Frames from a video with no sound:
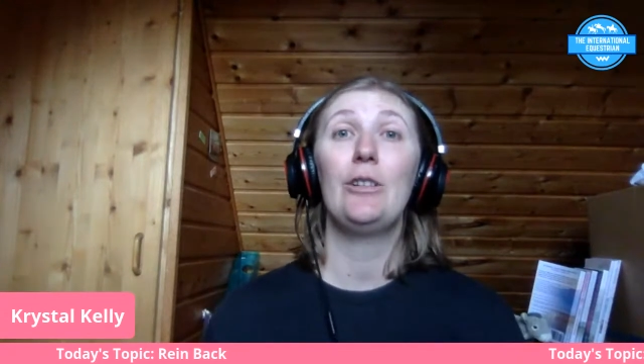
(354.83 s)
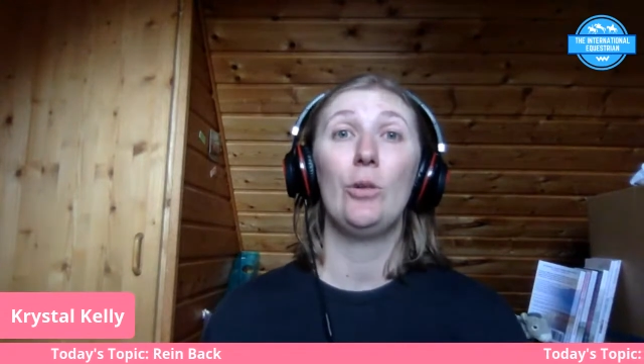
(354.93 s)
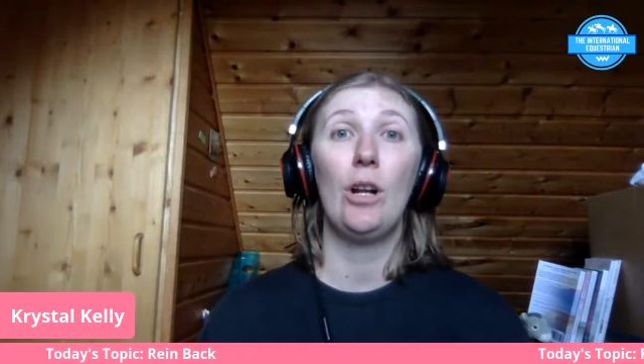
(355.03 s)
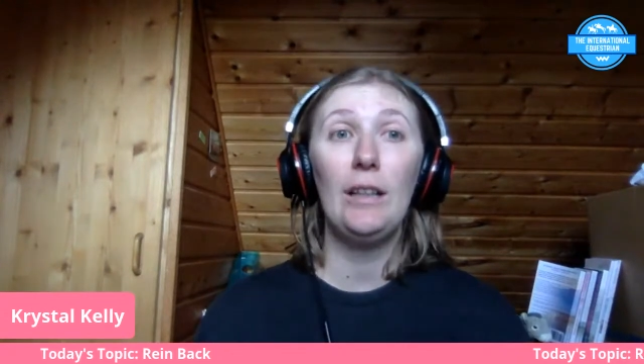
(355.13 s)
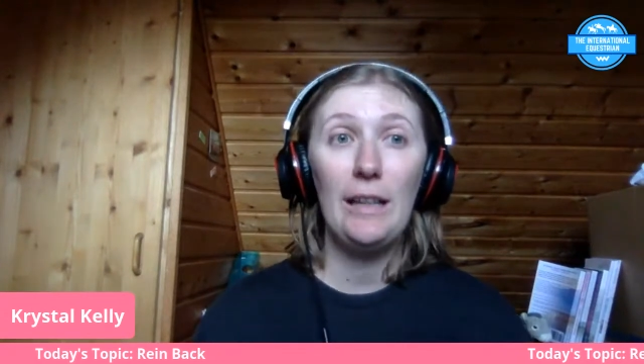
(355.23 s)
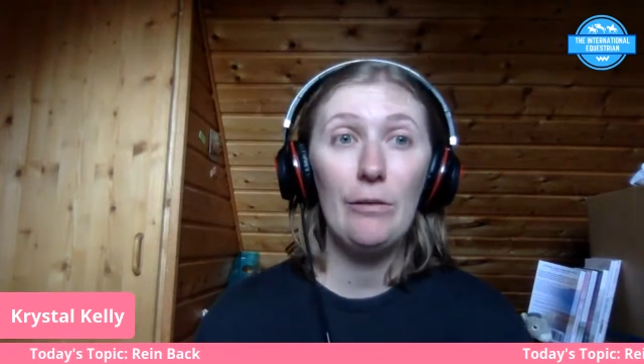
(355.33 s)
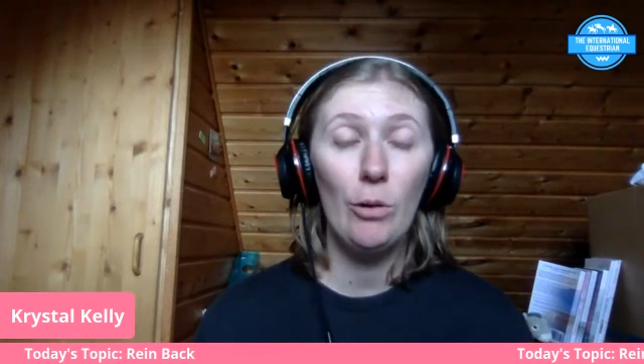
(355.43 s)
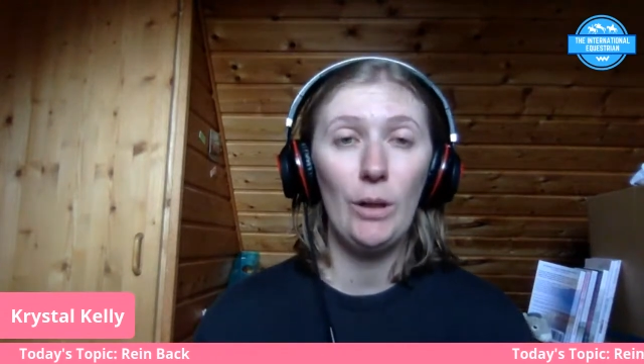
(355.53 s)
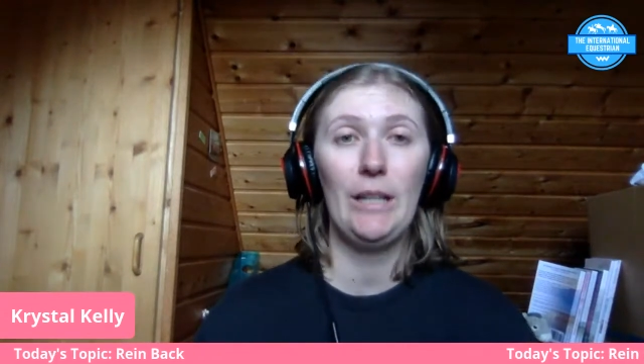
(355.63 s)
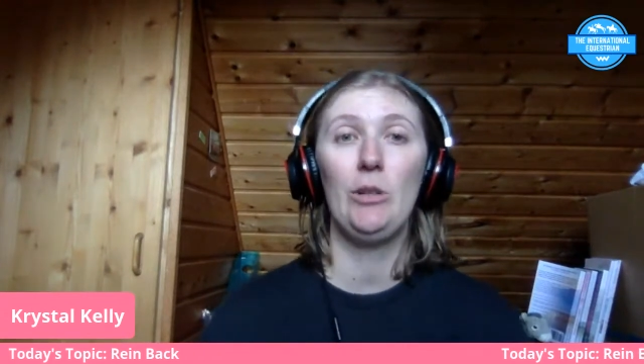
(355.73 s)
that you are not leaning
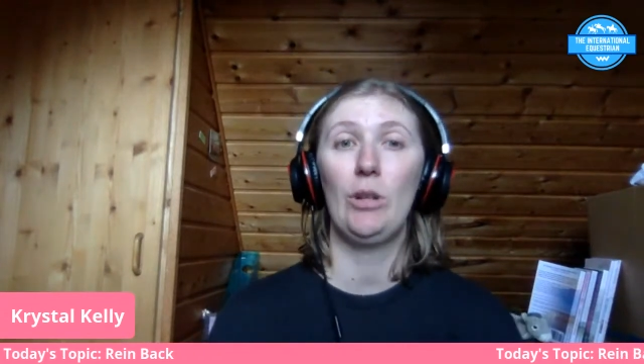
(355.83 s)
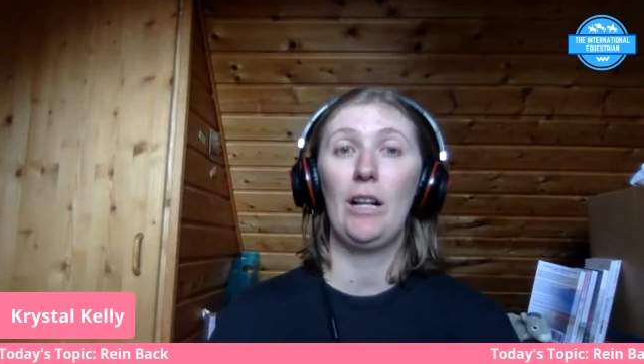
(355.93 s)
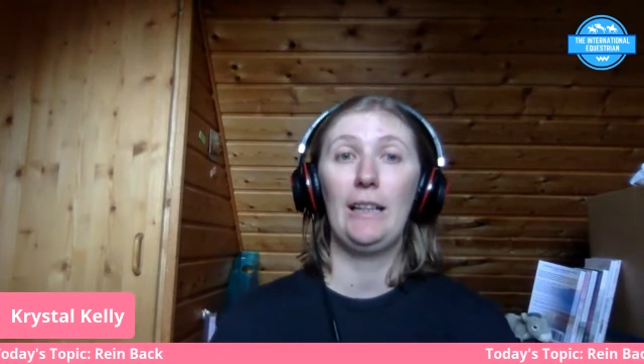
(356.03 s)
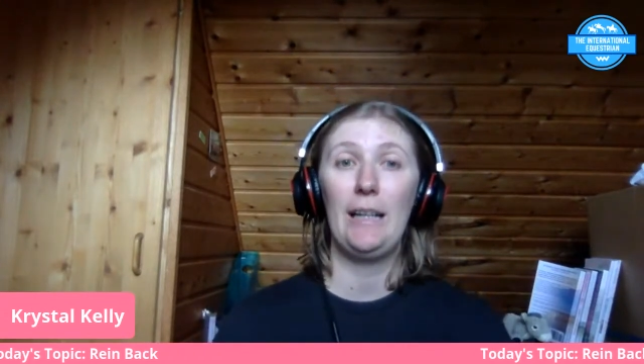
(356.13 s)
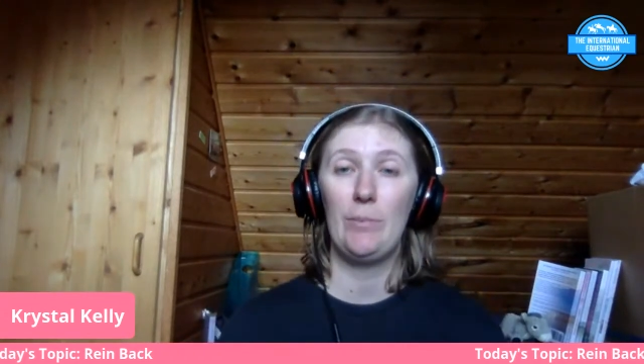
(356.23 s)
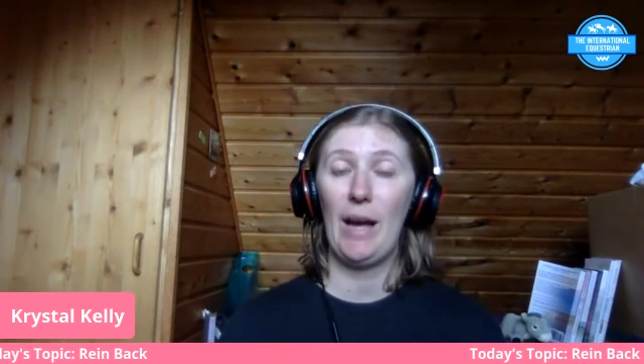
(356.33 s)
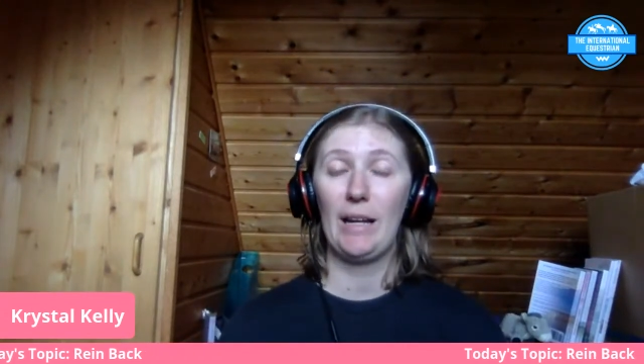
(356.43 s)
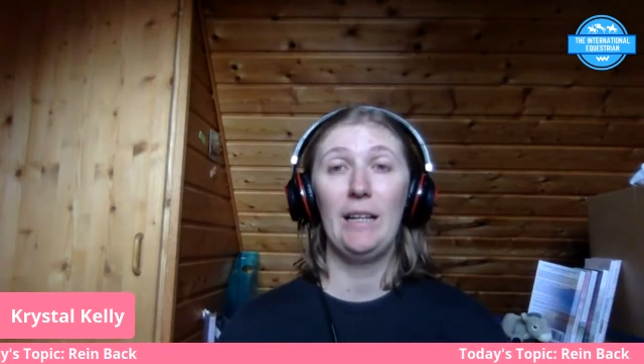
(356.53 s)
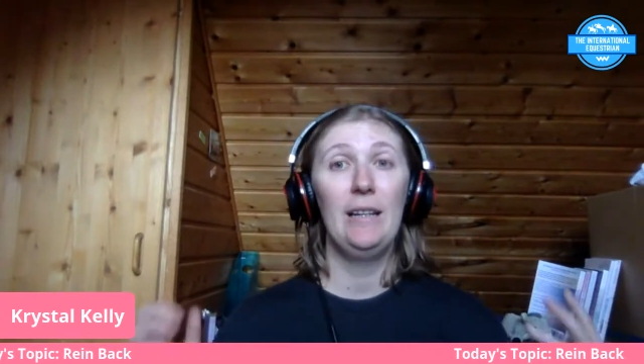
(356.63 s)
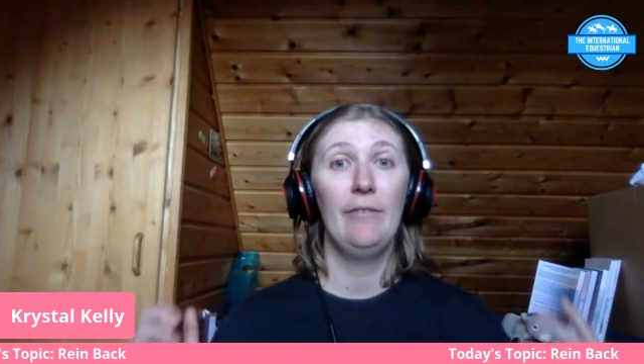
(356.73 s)
forward and you are not leaning
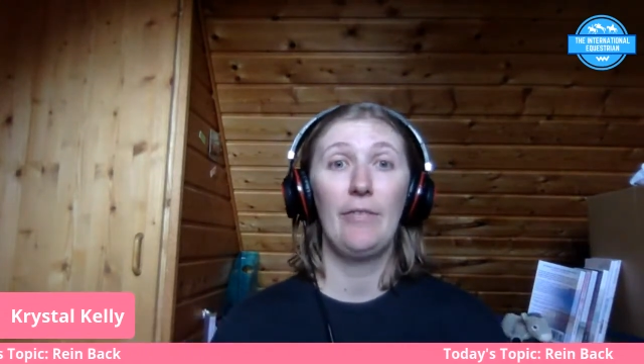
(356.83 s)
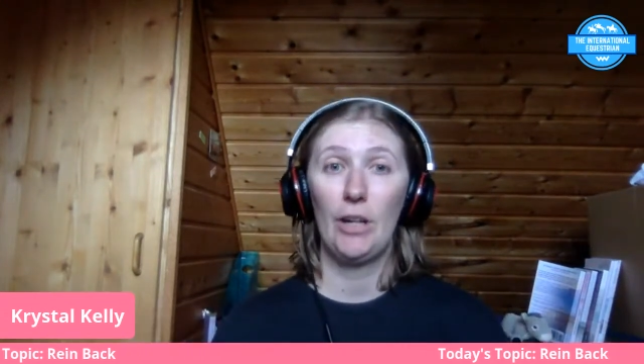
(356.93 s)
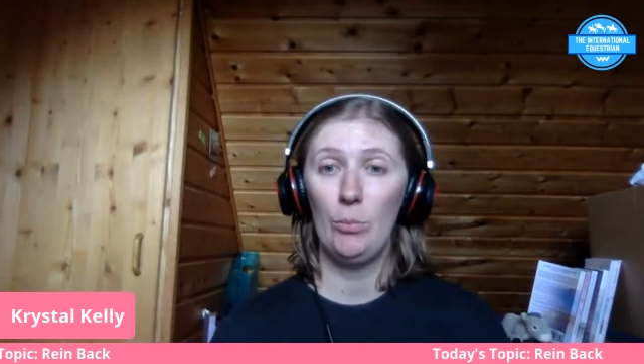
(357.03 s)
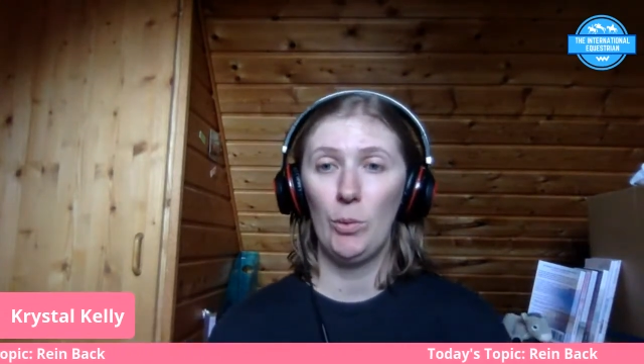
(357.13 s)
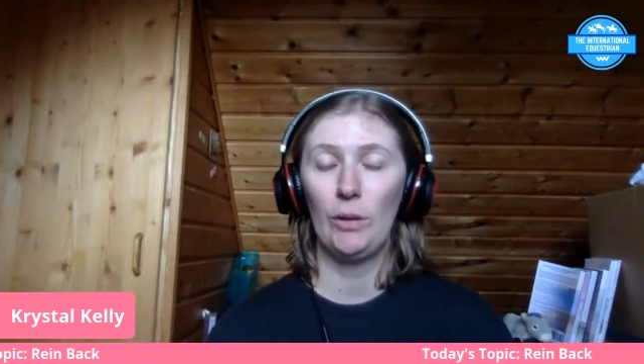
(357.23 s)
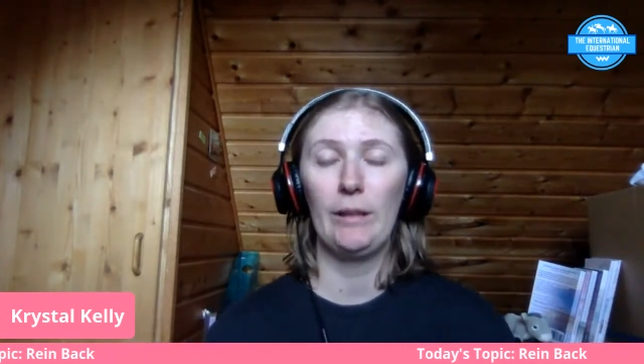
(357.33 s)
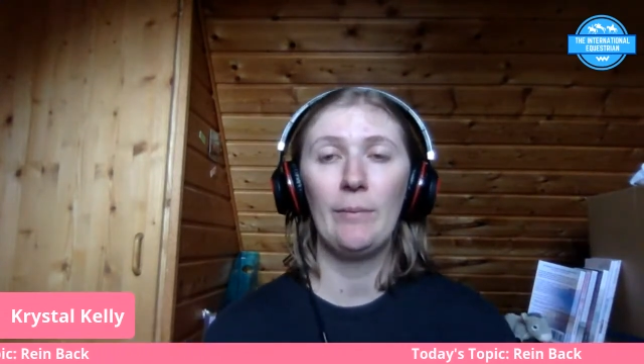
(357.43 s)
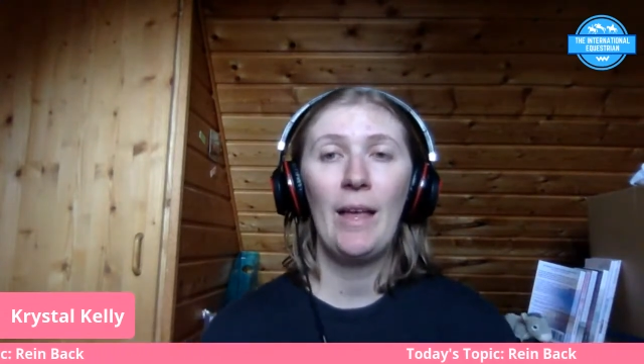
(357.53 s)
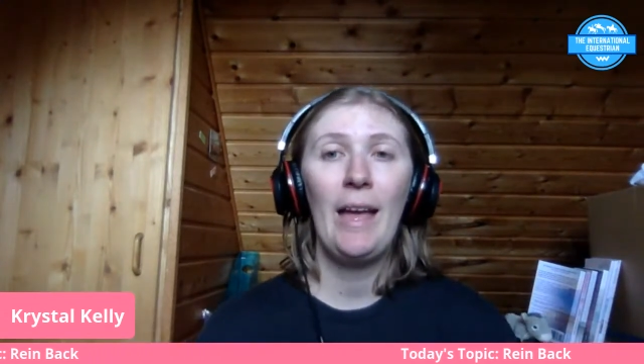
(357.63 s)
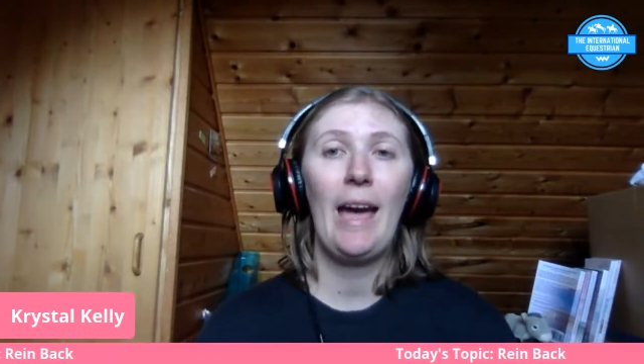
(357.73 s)
back. Very important.